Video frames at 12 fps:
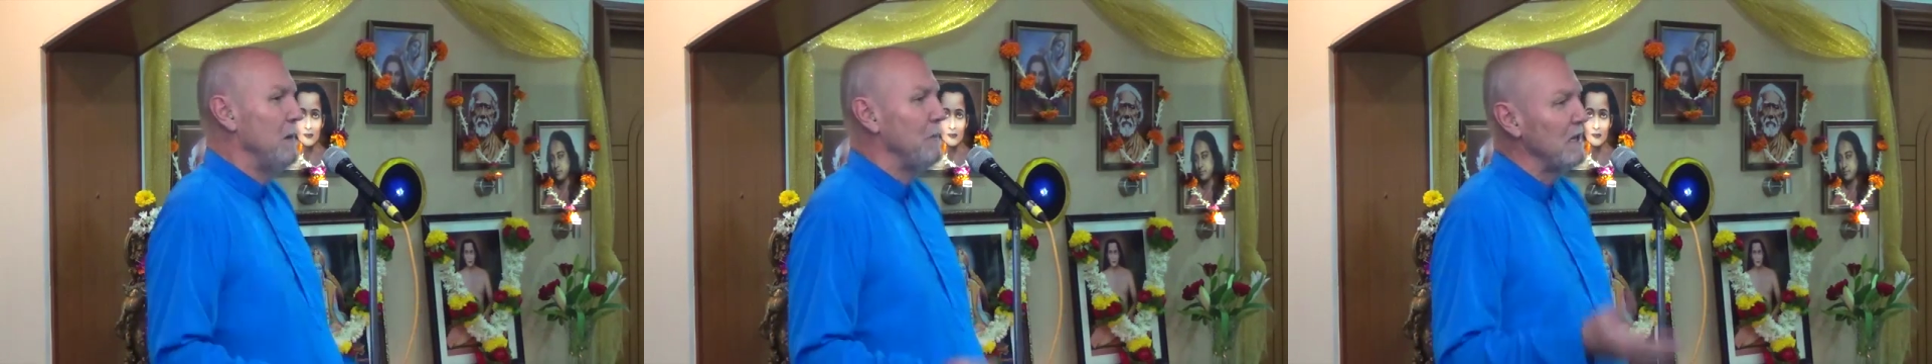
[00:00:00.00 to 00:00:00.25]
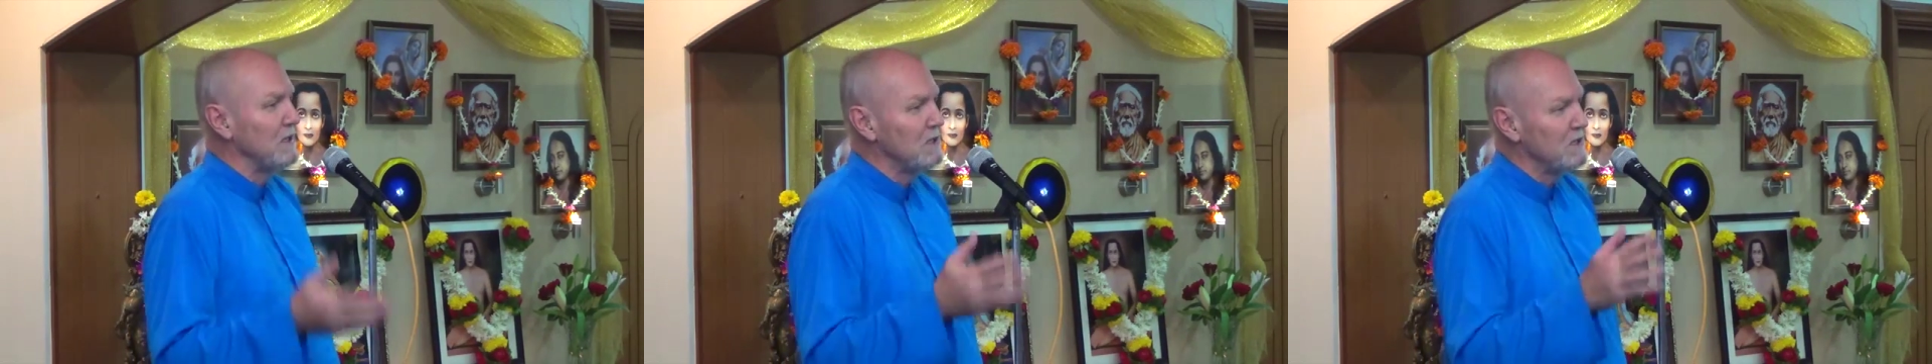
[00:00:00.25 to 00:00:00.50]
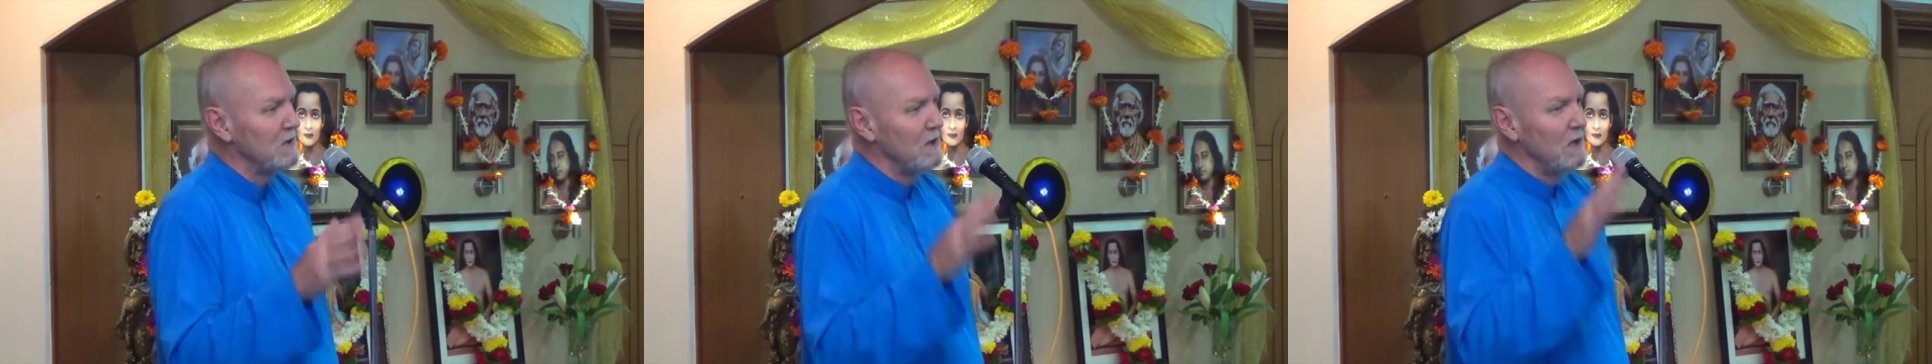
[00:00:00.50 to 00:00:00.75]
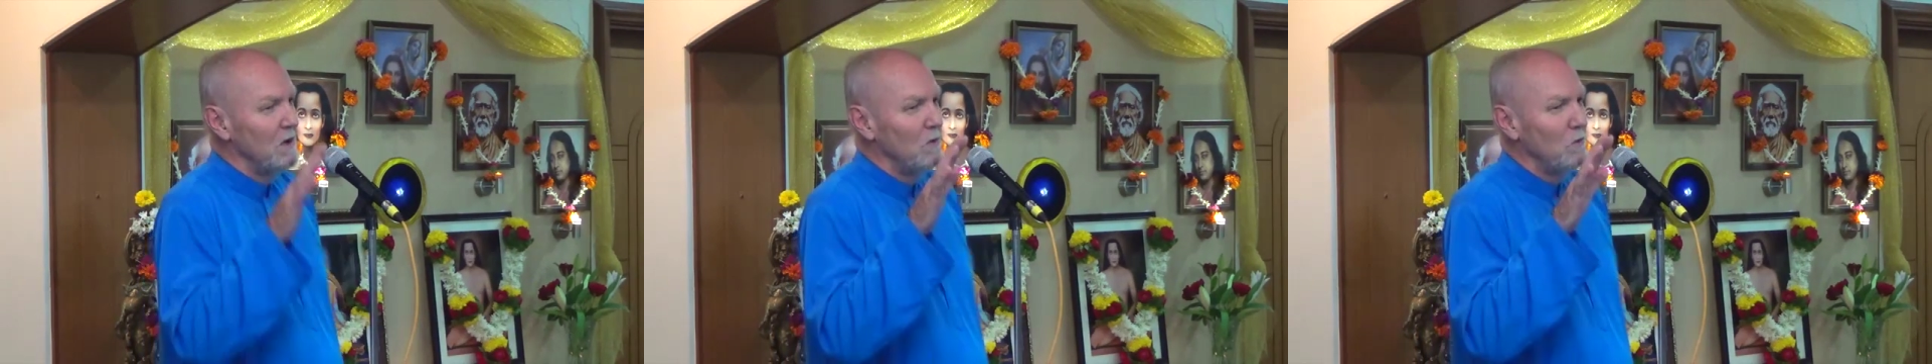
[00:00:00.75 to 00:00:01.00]
because
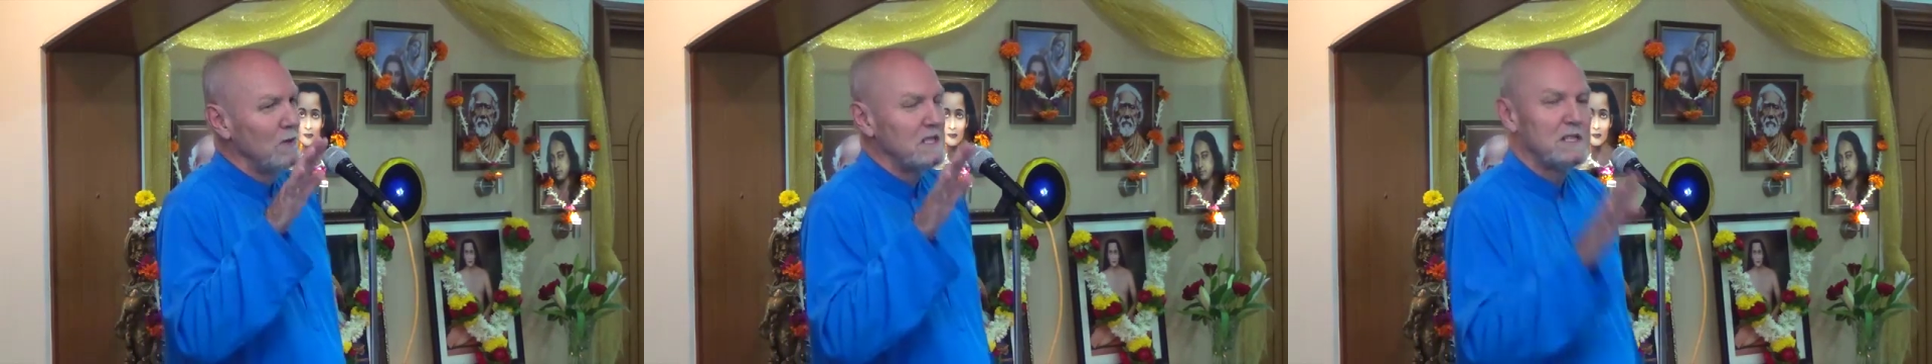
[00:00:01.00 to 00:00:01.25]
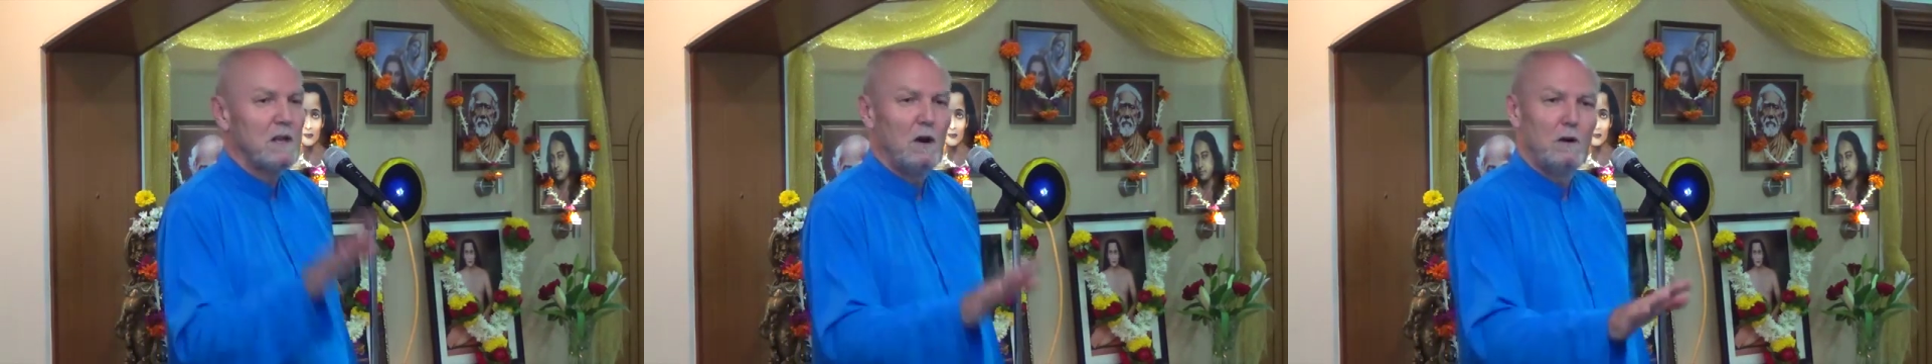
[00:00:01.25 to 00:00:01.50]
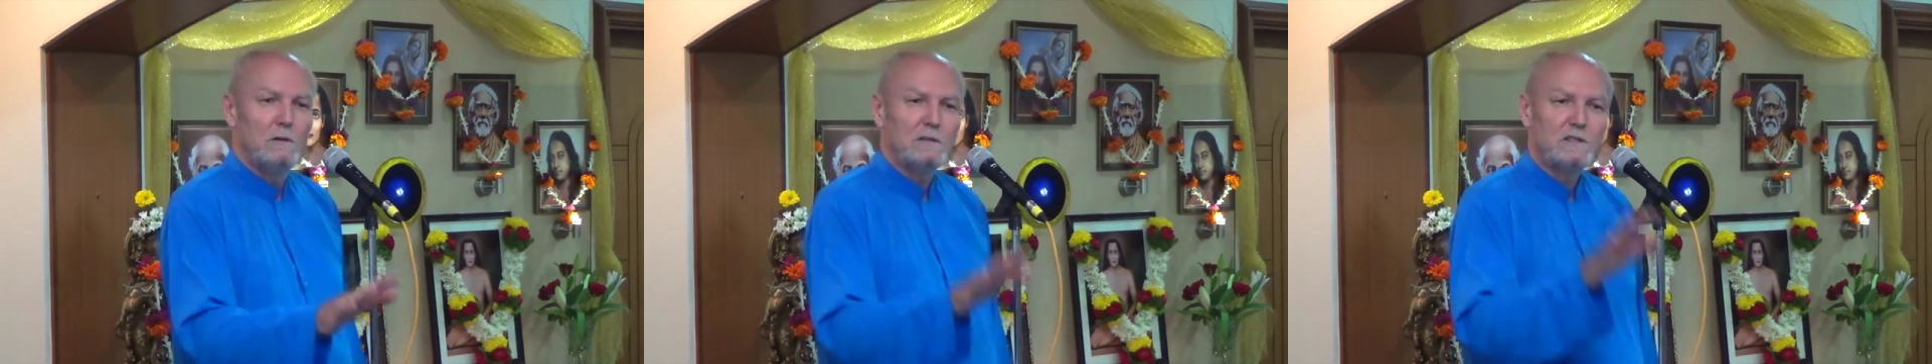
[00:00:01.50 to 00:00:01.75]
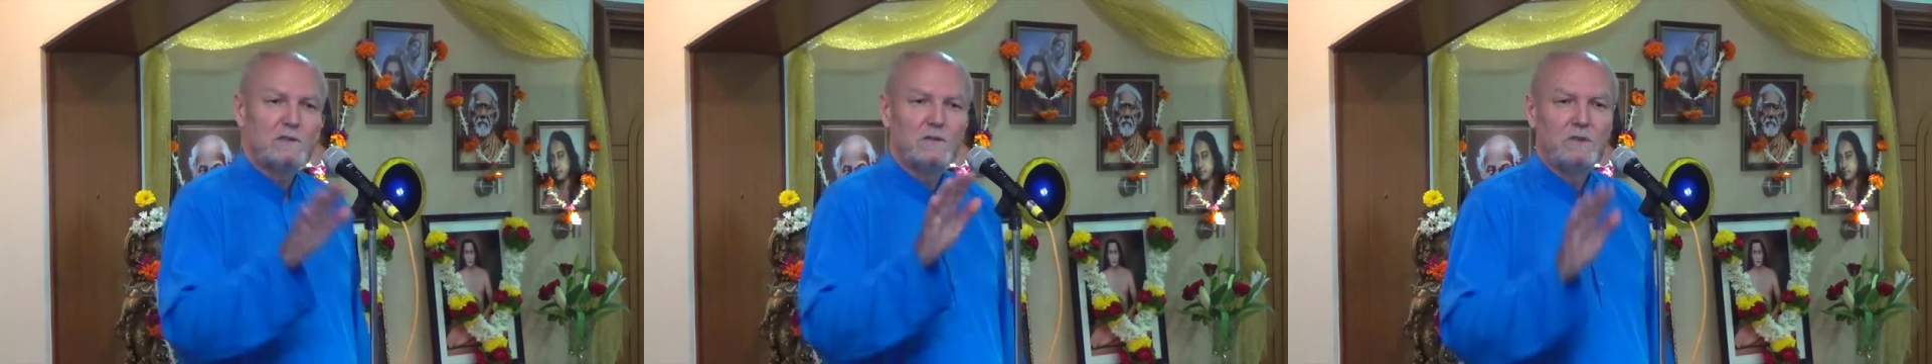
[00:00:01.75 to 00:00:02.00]
what's
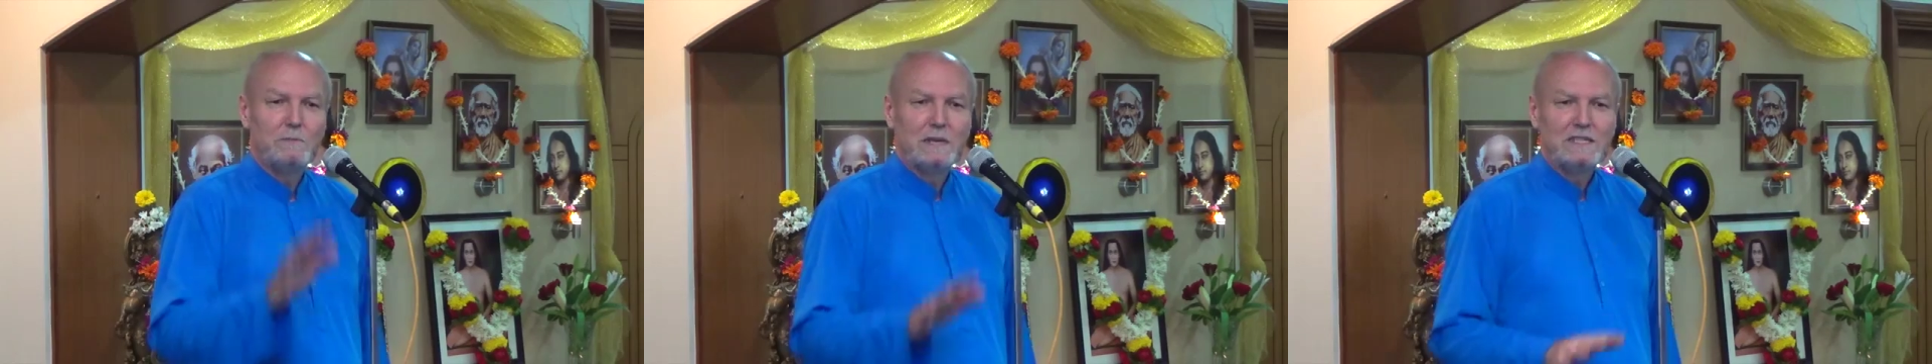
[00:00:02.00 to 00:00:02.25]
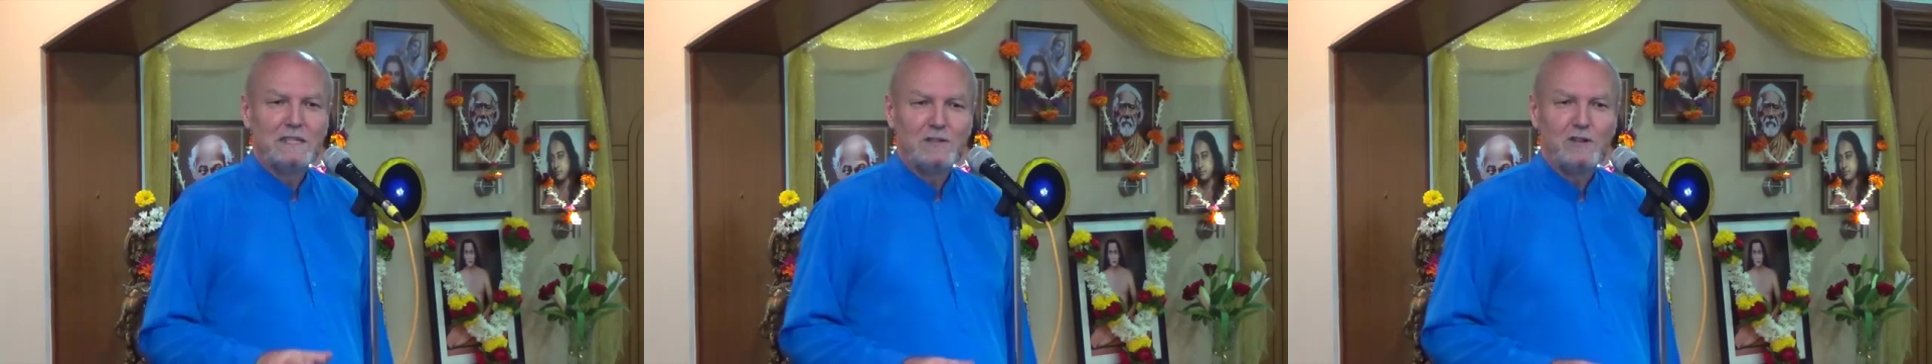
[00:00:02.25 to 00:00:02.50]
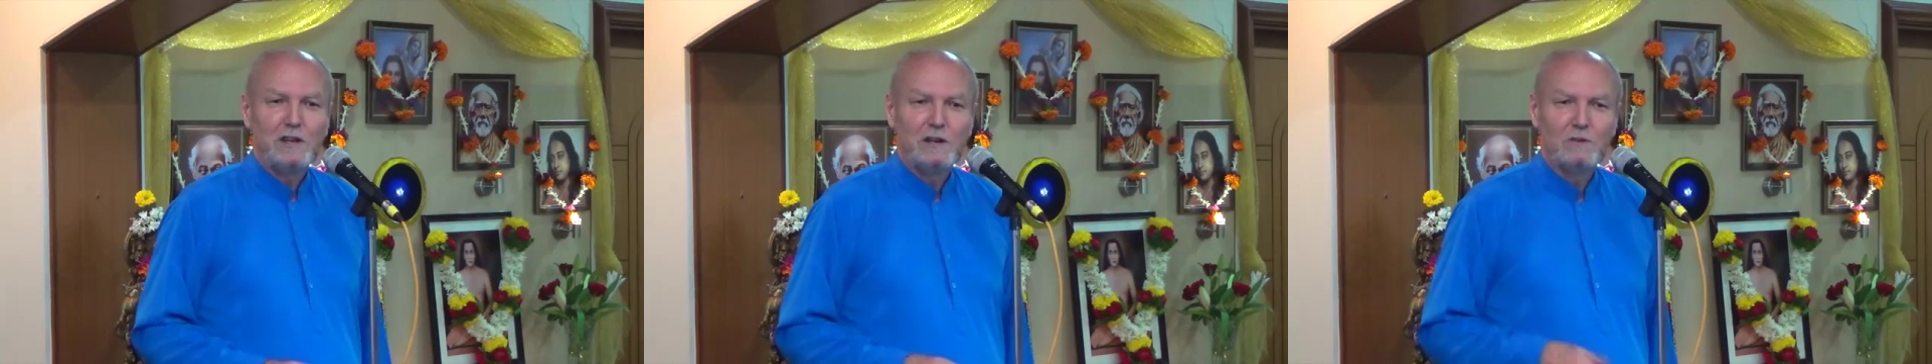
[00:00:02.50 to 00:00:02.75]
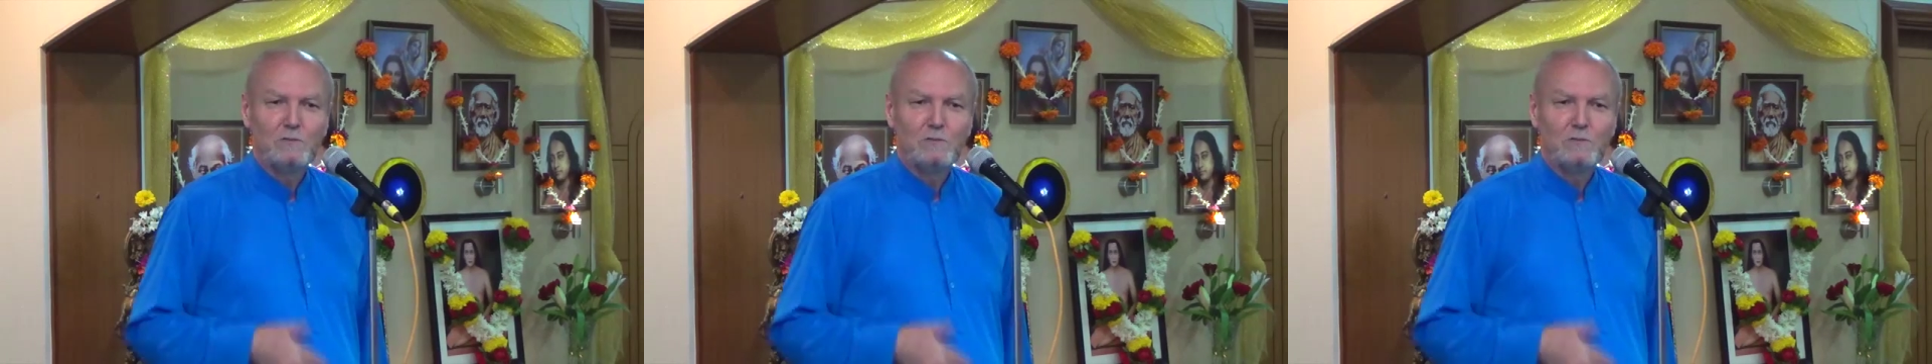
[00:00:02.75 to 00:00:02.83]
also the message here,